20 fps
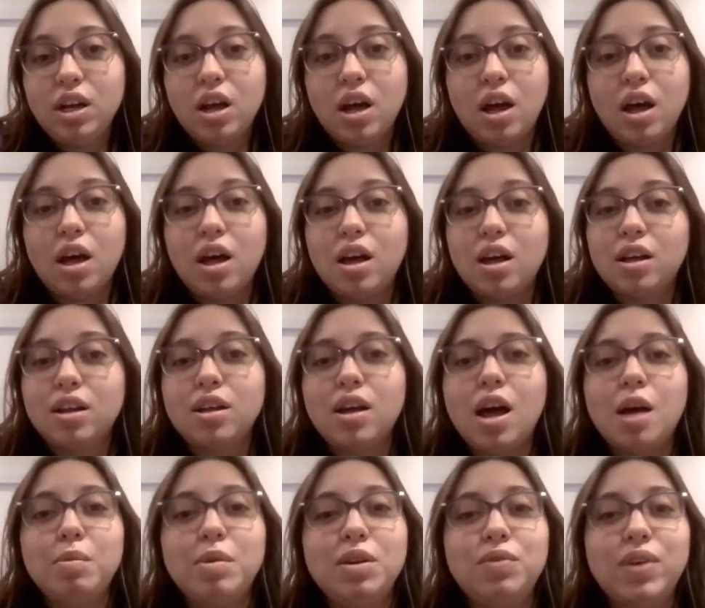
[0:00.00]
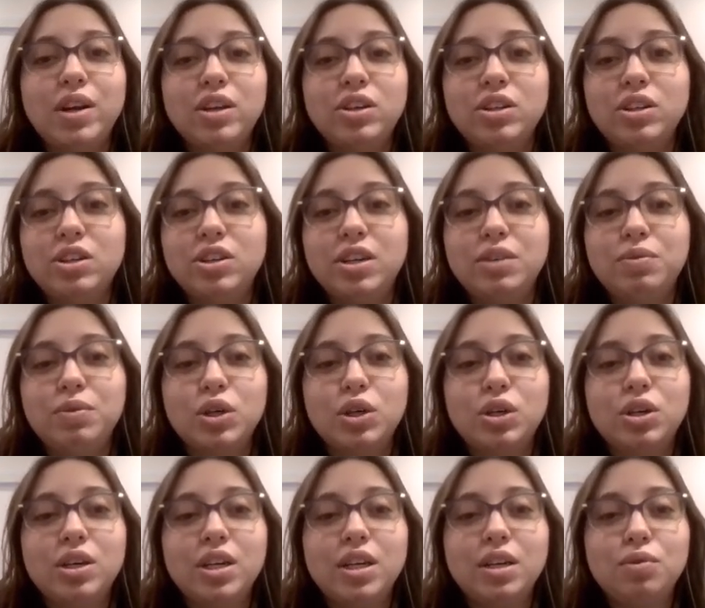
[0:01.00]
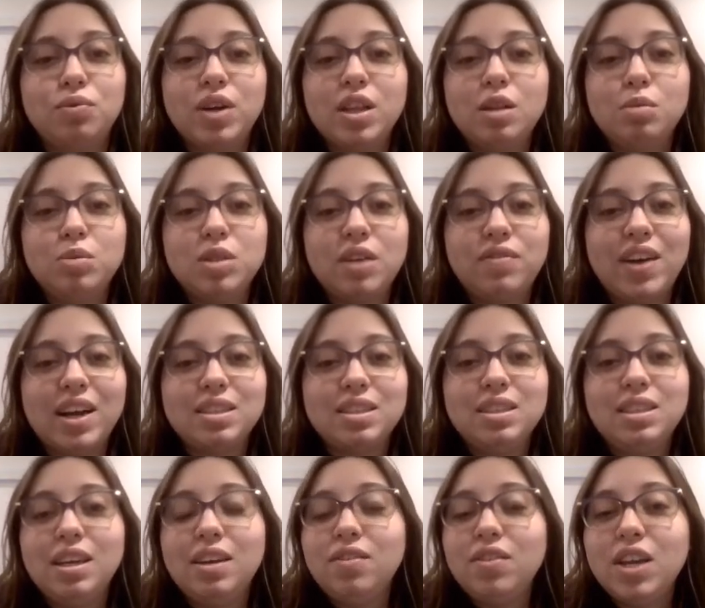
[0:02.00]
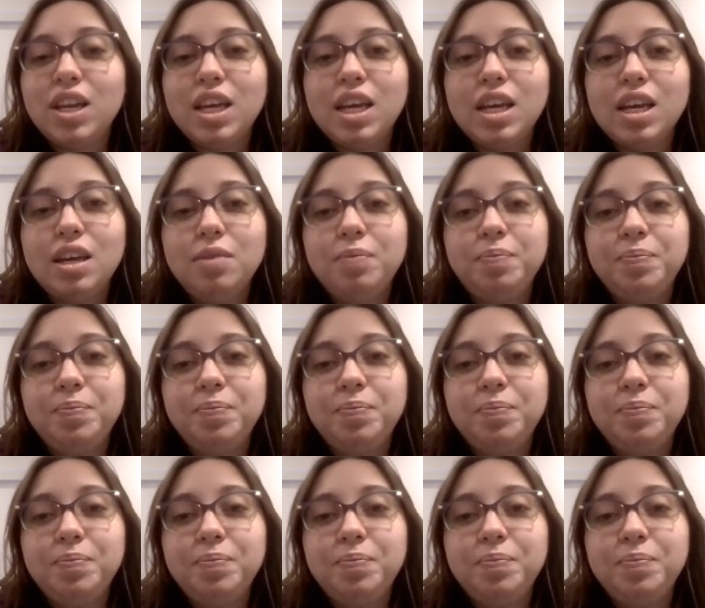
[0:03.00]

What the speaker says: common regularly recurring rhythms of activity,